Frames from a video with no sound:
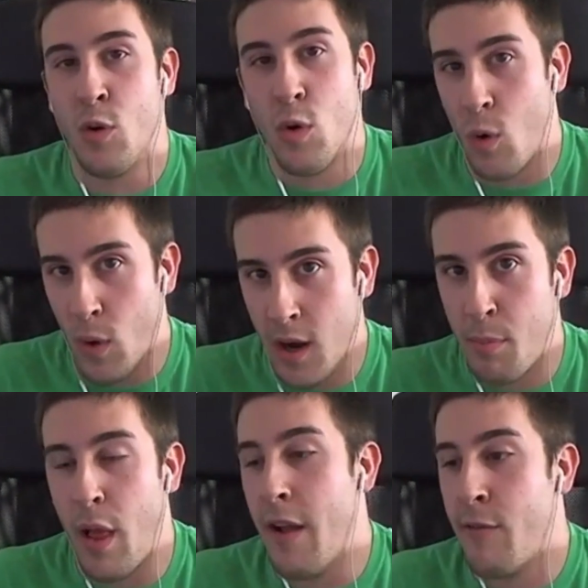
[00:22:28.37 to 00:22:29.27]
Google Wear
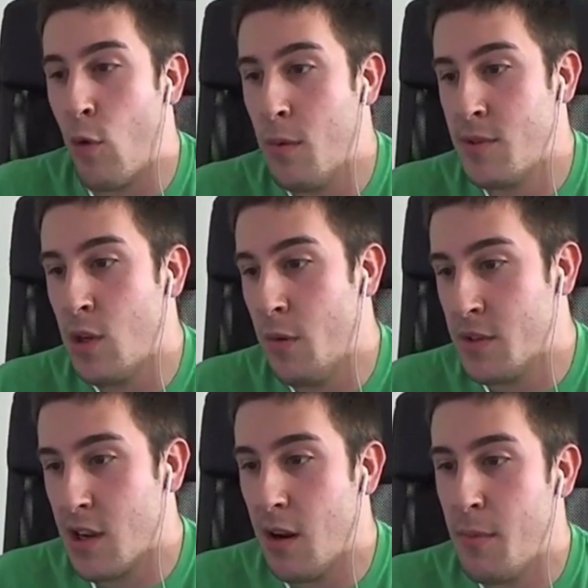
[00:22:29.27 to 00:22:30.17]
platform. So
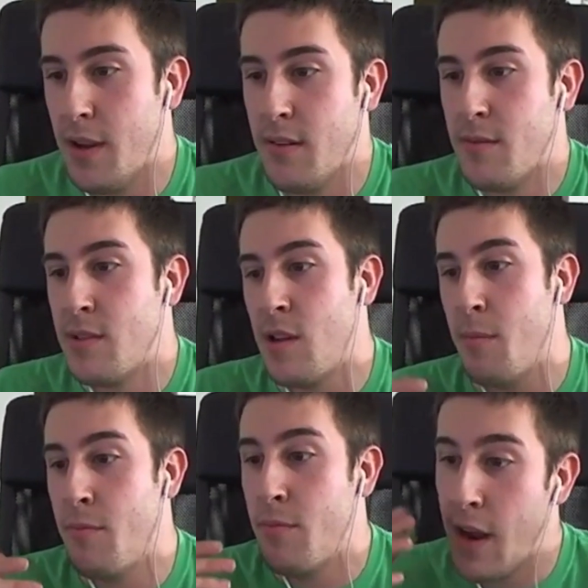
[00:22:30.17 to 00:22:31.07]
there's going to be
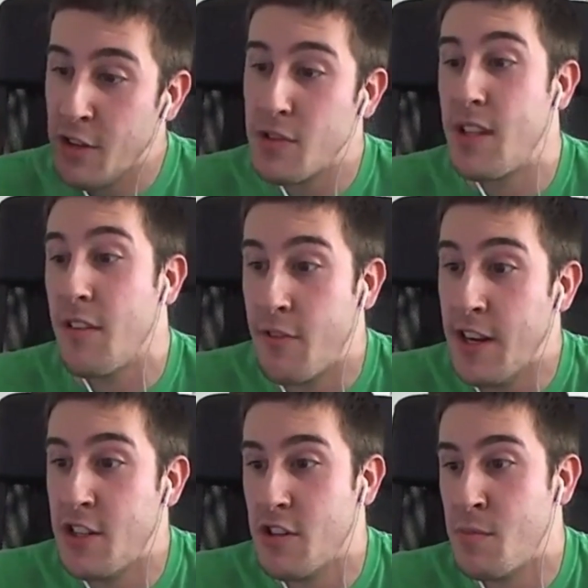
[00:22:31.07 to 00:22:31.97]
some interesting
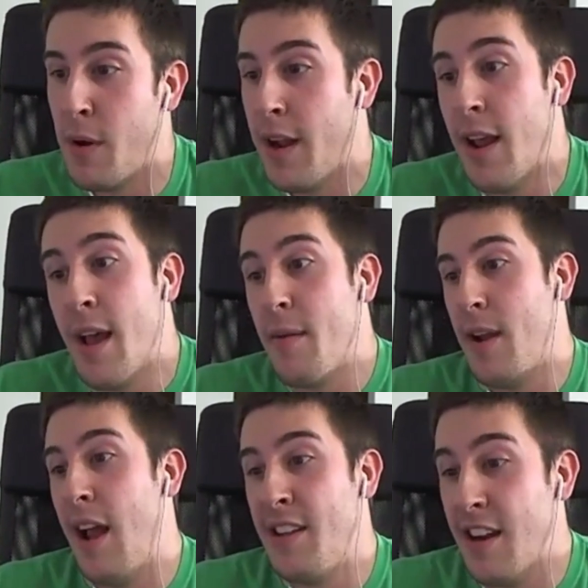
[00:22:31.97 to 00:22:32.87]
features, but
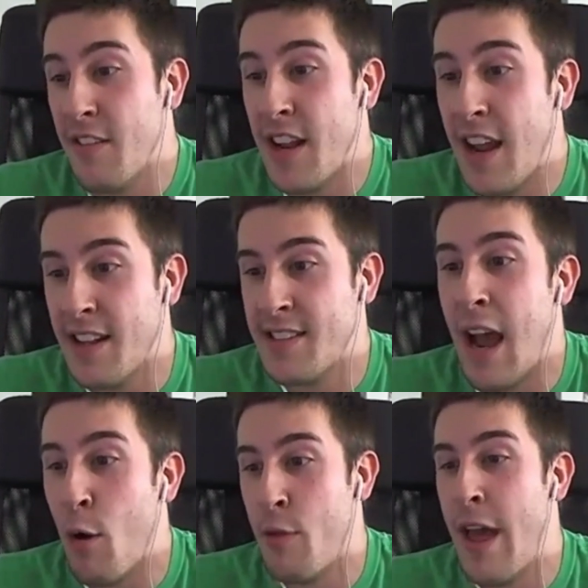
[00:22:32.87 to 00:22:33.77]
at the end of the day, it's
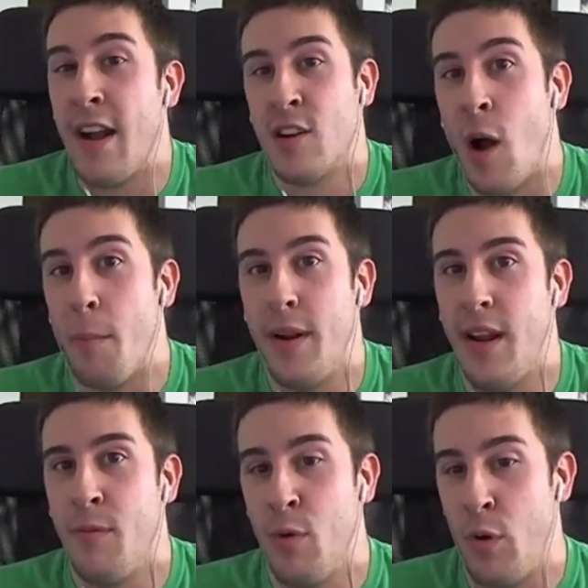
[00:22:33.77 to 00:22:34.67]
how that
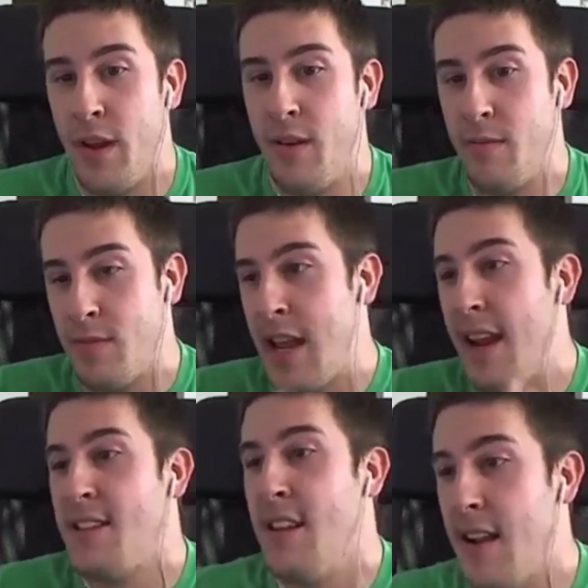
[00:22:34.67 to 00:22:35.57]
company really
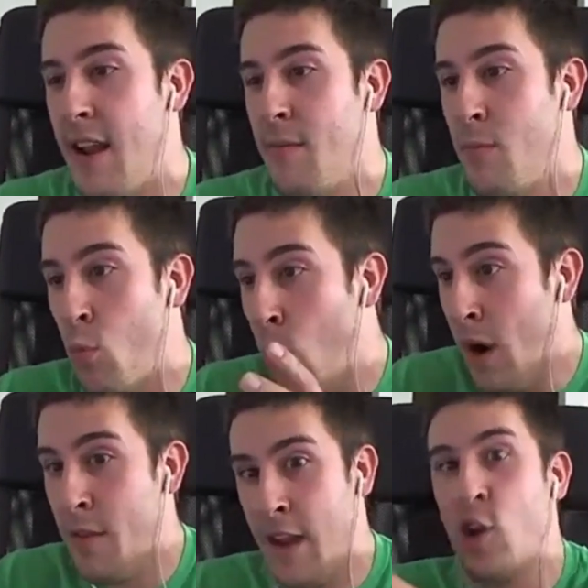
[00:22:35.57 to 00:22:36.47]
takes it and
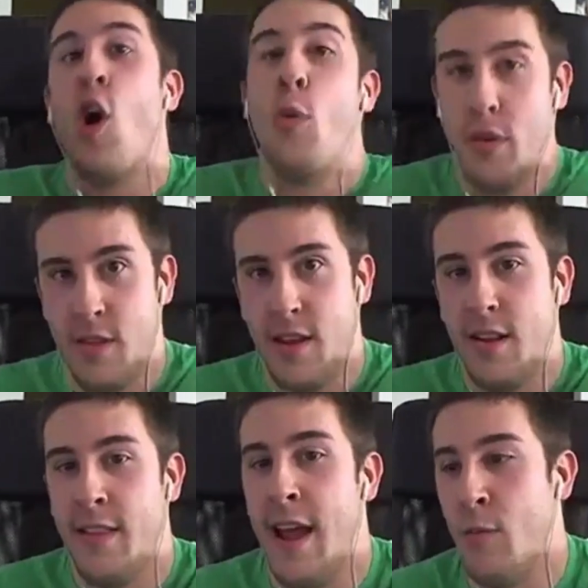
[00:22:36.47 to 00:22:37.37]
where they go with
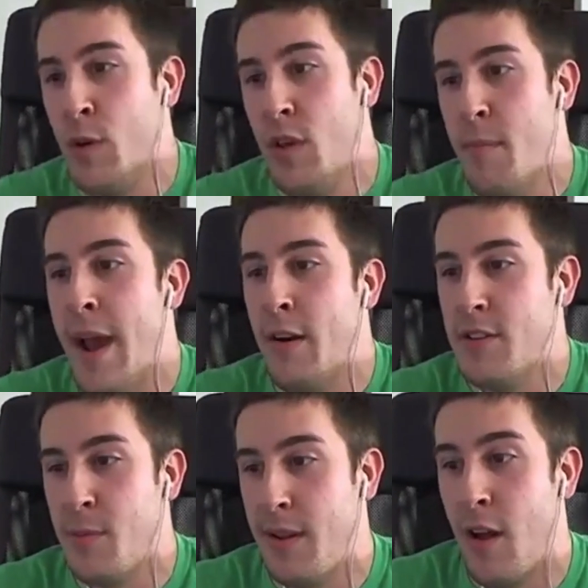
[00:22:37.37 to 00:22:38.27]
it that really
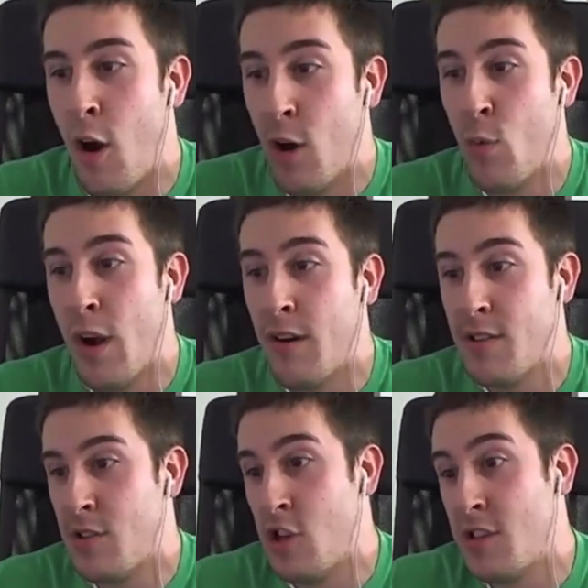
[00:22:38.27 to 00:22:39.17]
matters. I mean, the hardware
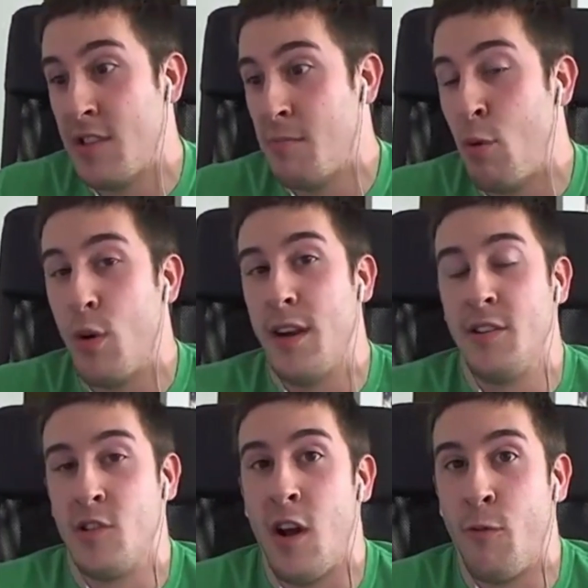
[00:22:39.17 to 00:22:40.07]
is just as important
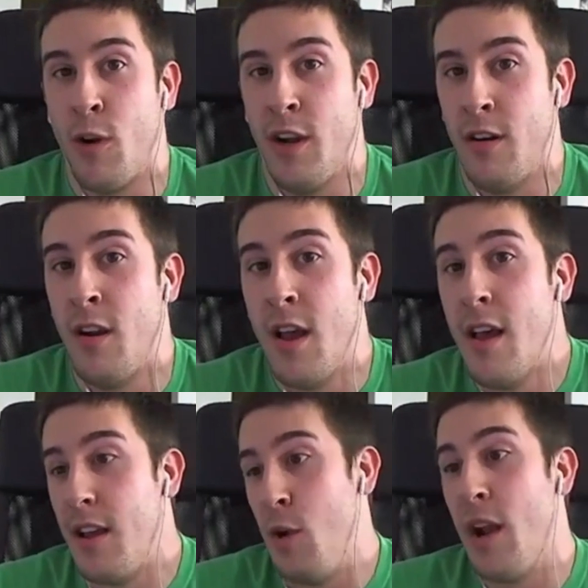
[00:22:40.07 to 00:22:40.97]
as the software here.
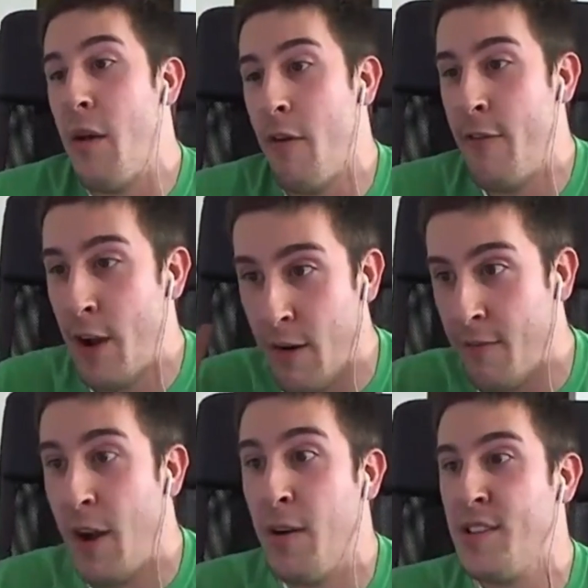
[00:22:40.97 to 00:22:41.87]
You can have a very,
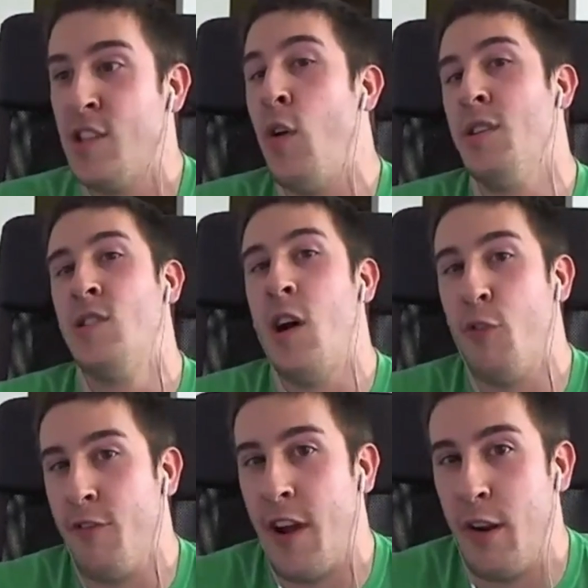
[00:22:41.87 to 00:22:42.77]
very solid
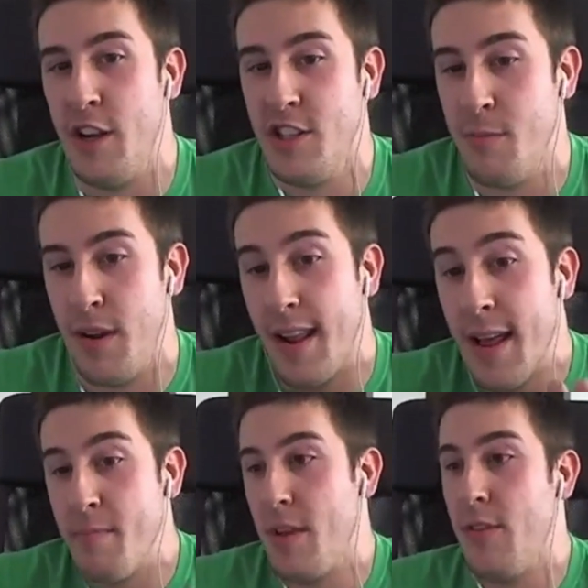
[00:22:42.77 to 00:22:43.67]
software foundation, but
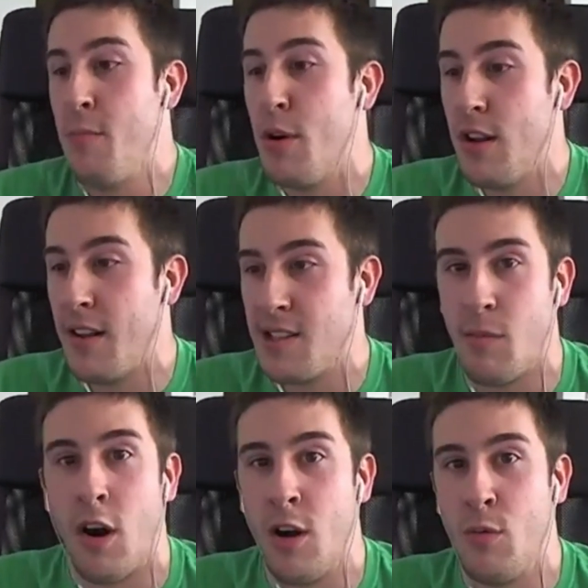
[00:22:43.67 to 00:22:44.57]
if you put it on
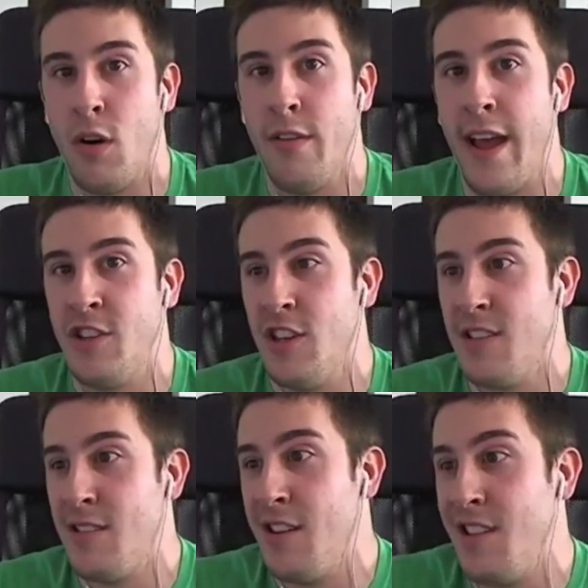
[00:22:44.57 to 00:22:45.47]
some hardware that
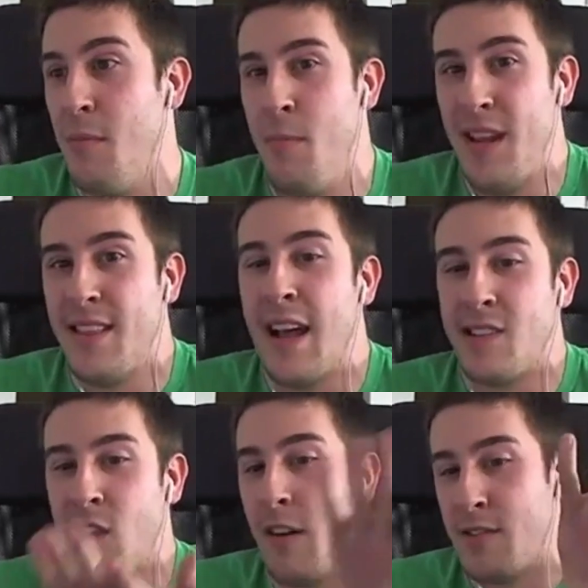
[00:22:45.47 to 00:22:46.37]
just doesn't meet
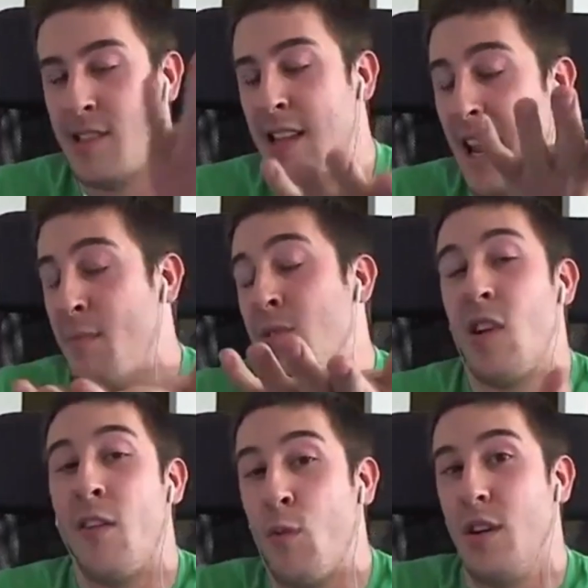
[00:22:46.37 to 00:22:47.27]
that same
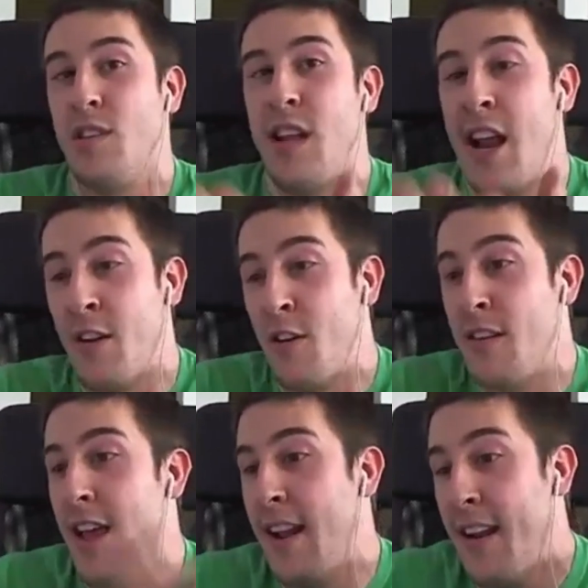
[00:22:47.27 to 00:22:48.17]
software
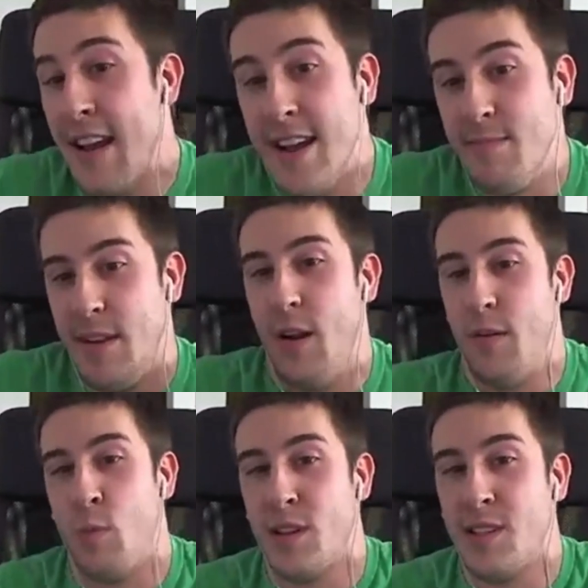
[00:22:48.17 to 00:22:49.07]
standard, then
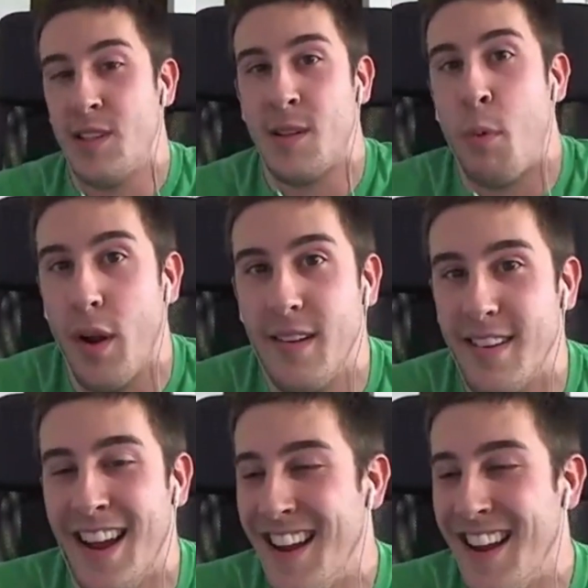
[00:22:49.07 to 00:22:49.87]
what's the point?